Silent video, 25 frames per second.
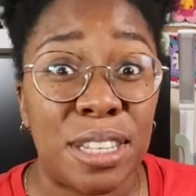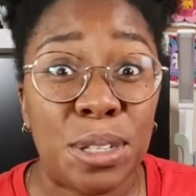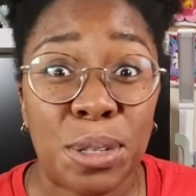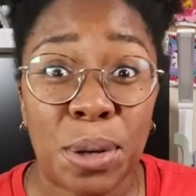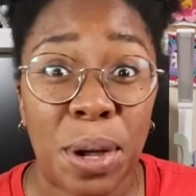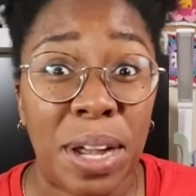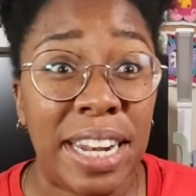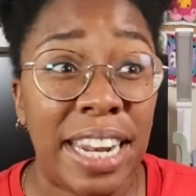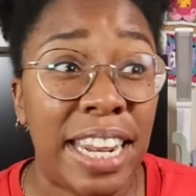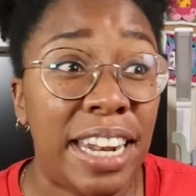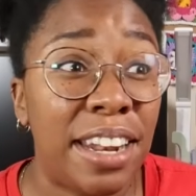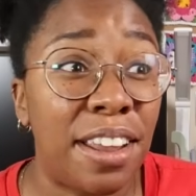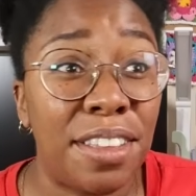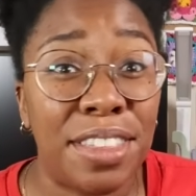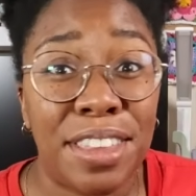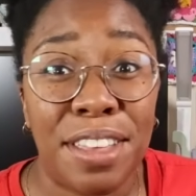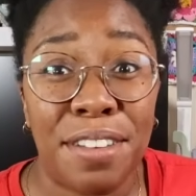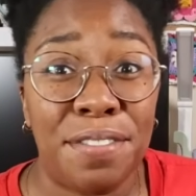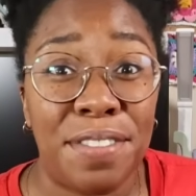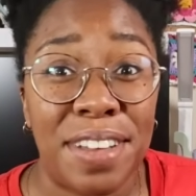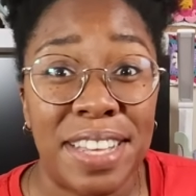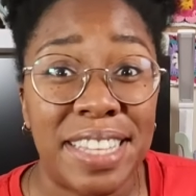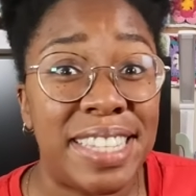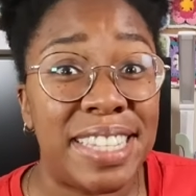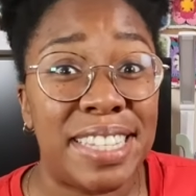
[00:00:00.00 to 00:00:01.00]
Join in on the
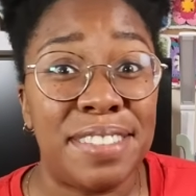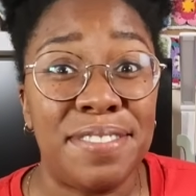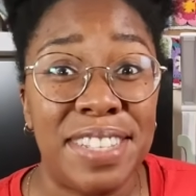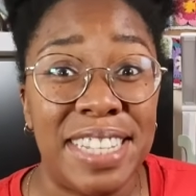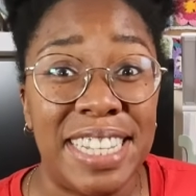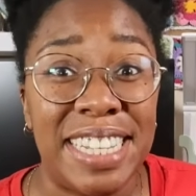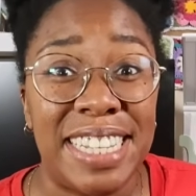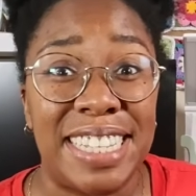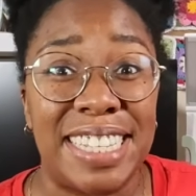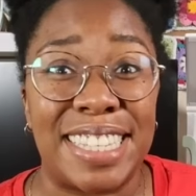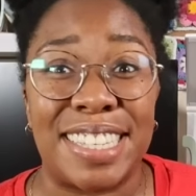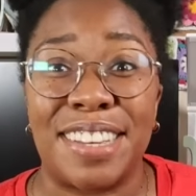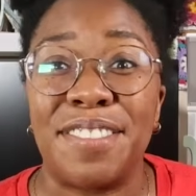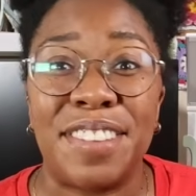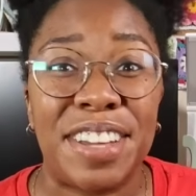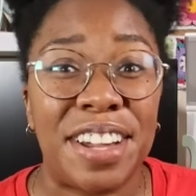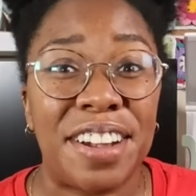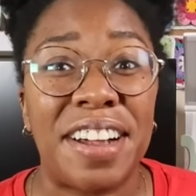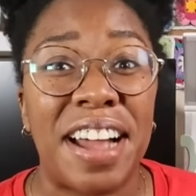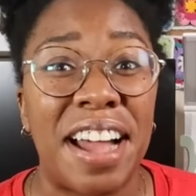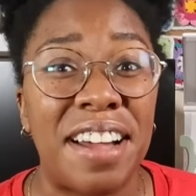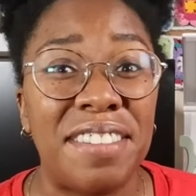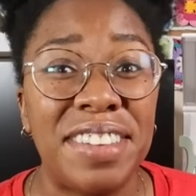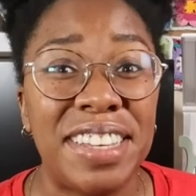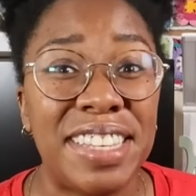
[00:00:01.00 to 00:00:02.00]
festivities. We are
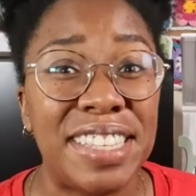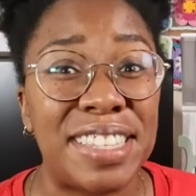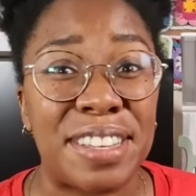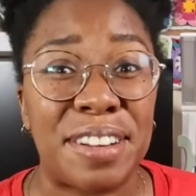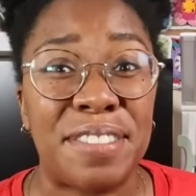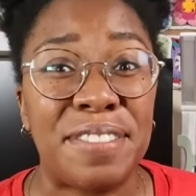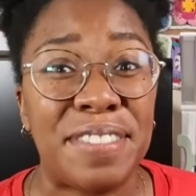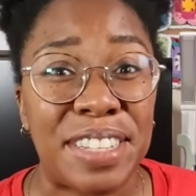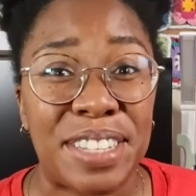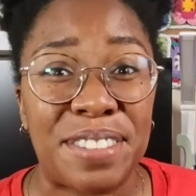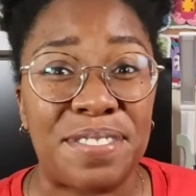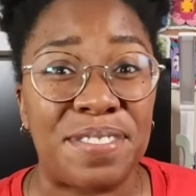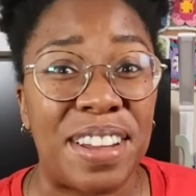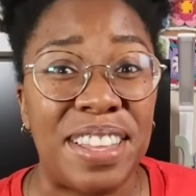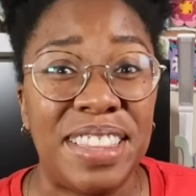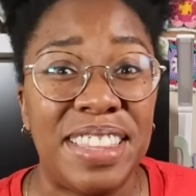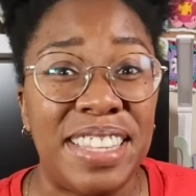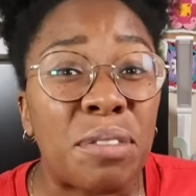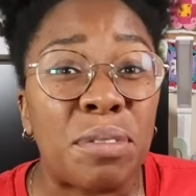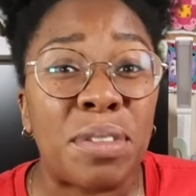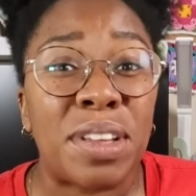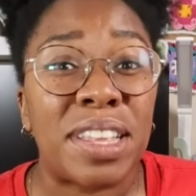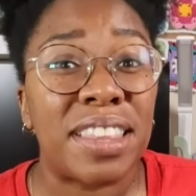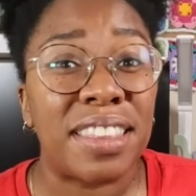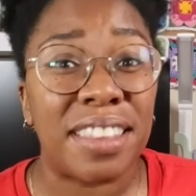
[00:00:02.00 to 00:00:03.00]
having so much fun
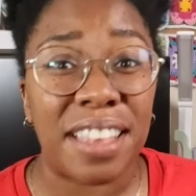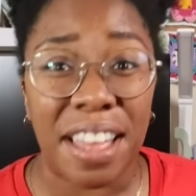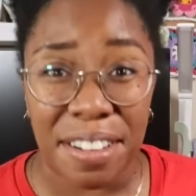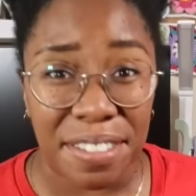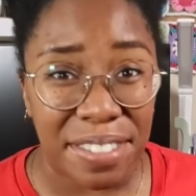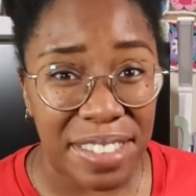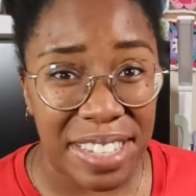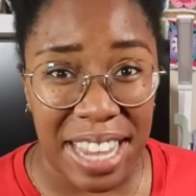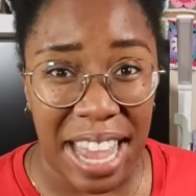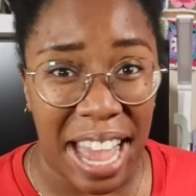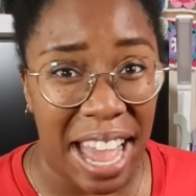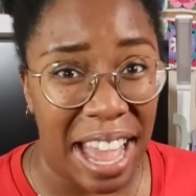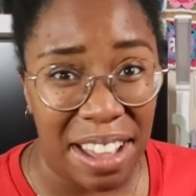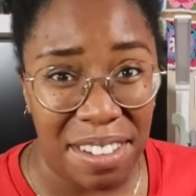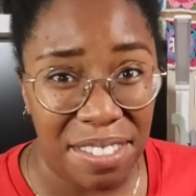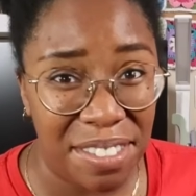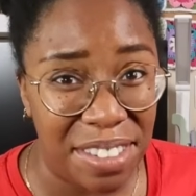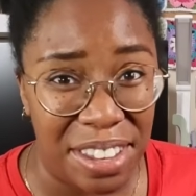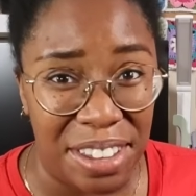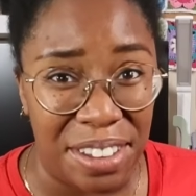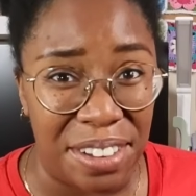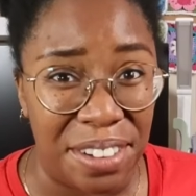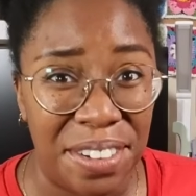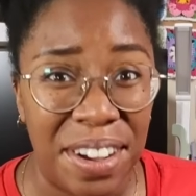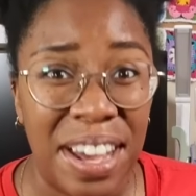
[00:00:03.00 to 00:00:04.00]
and would love to have
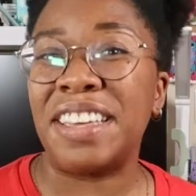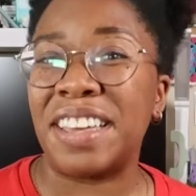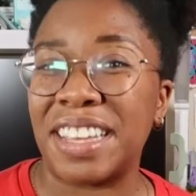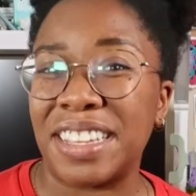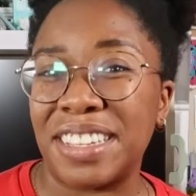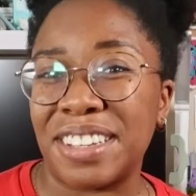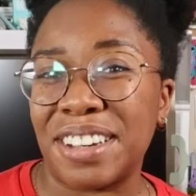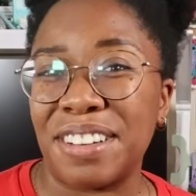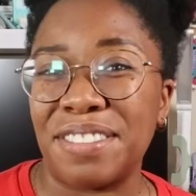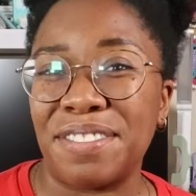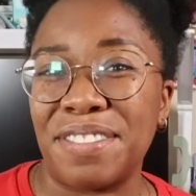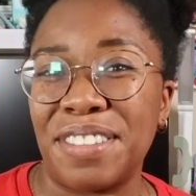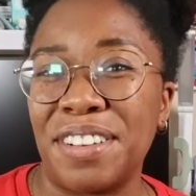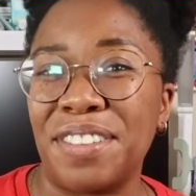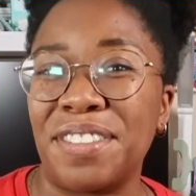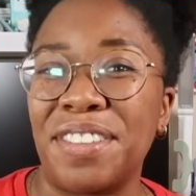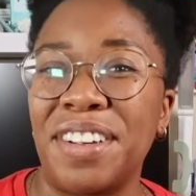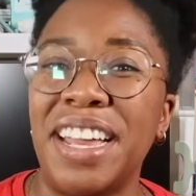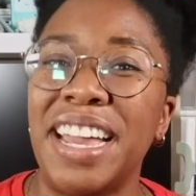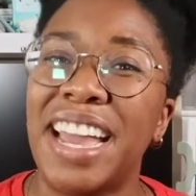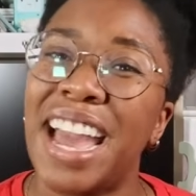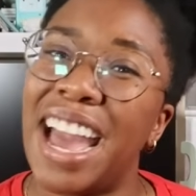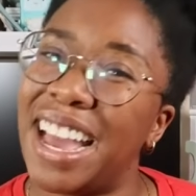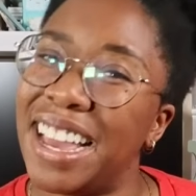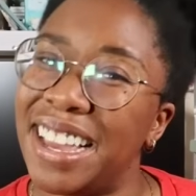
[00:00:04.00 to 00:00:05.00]
you. You can join for
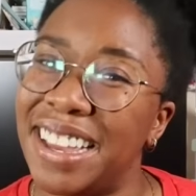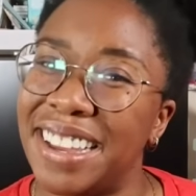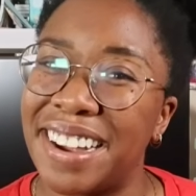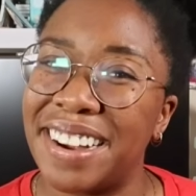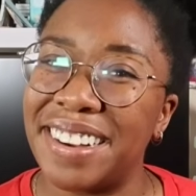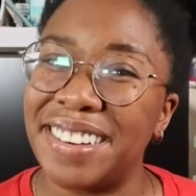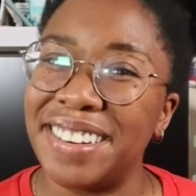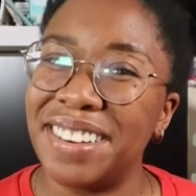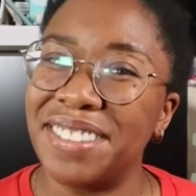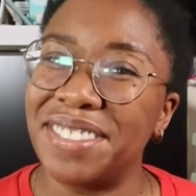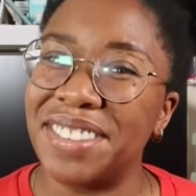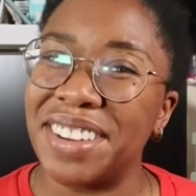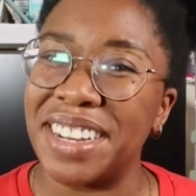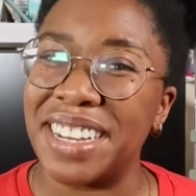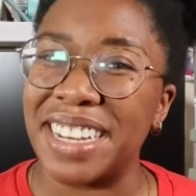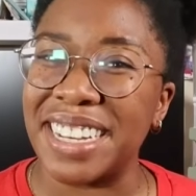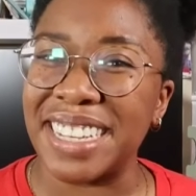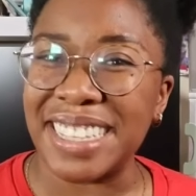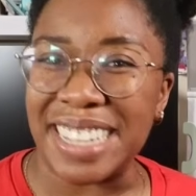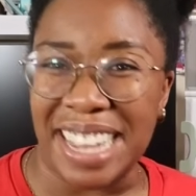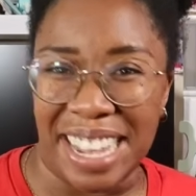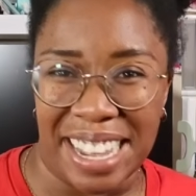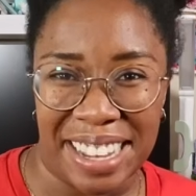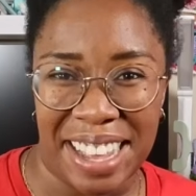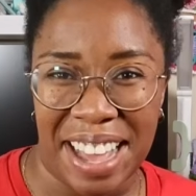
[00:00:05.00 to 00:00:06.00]
free at
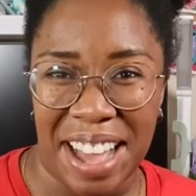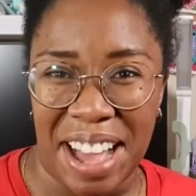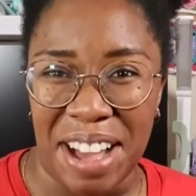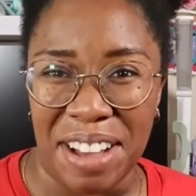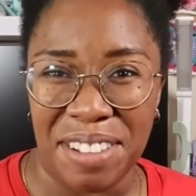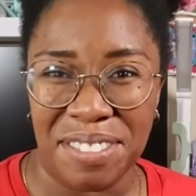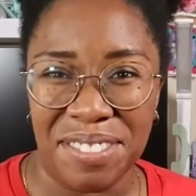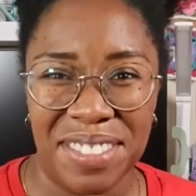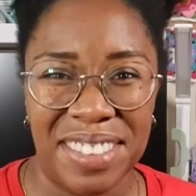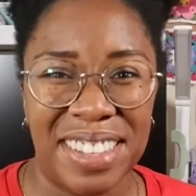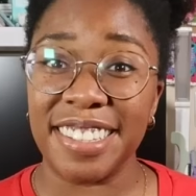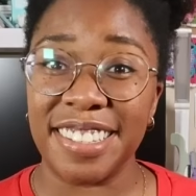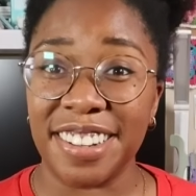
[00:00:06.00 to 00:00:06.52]
yarnoverhook.com.